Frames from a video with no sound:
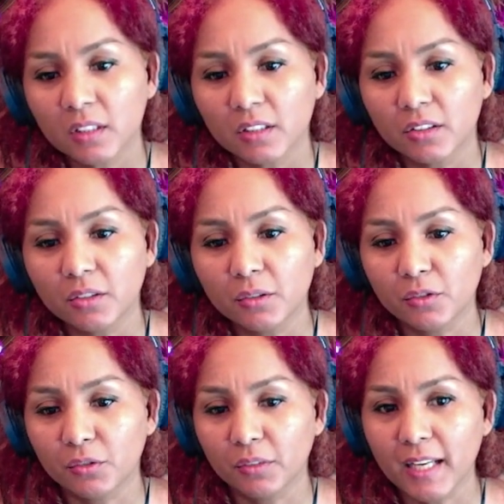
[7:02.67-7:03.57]
to
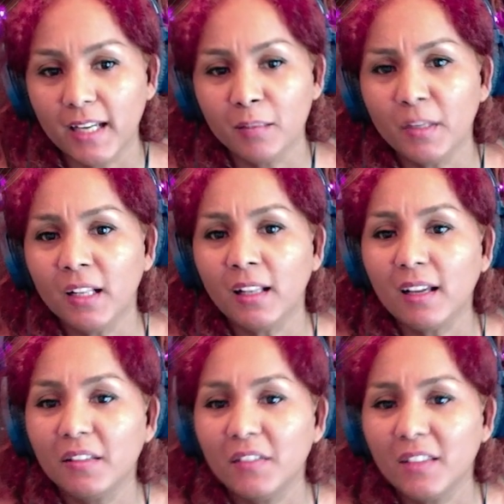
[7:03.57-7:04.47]
treat me
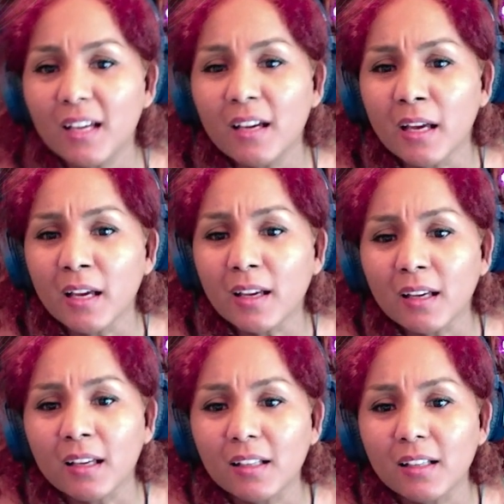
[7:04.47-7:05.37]
like
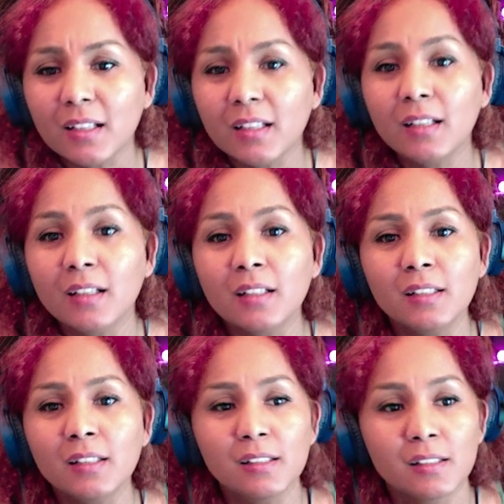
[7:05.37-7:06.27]

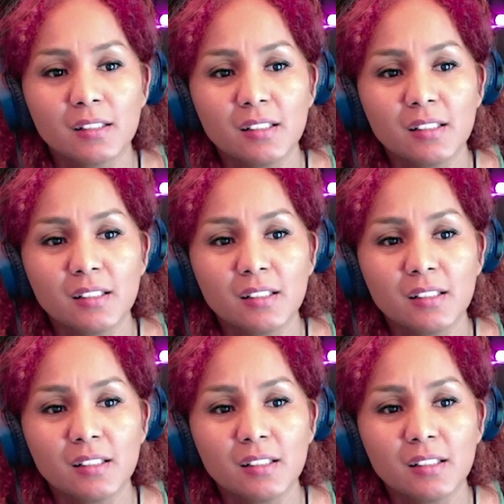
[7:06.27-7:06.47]
this?